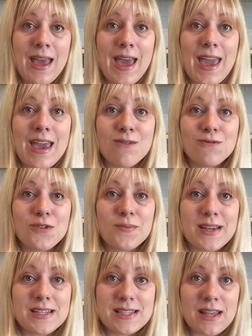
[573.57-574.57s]
And for
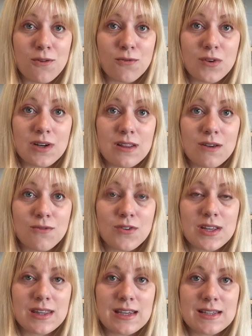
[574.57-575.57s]
myself, one of the
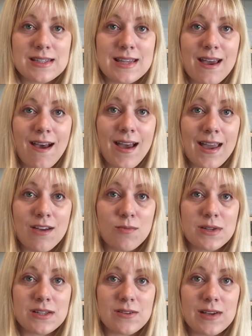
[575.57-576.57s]
free things that I have
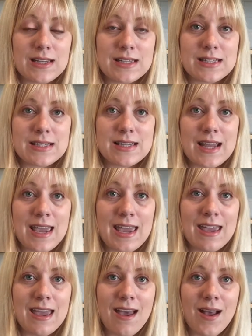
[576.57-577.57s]
been doing to
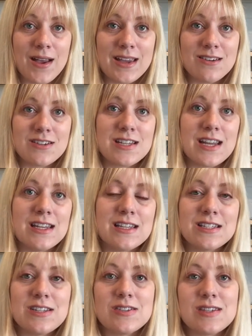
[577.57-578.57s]
stay entertained
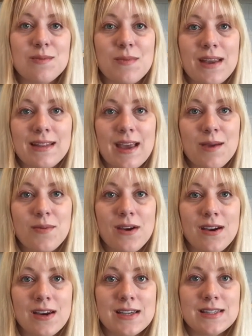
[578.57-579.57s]
is using my
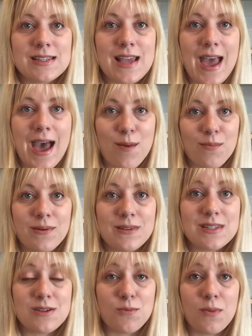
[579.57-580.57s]
library's app
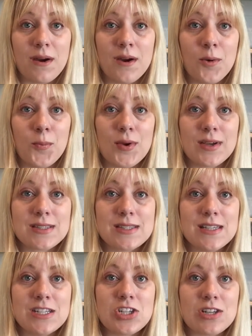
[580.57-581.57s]
to borrow books
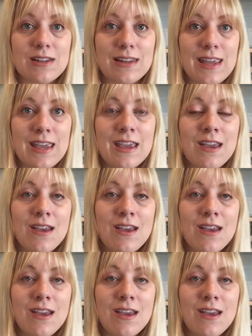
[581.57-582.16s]
digitally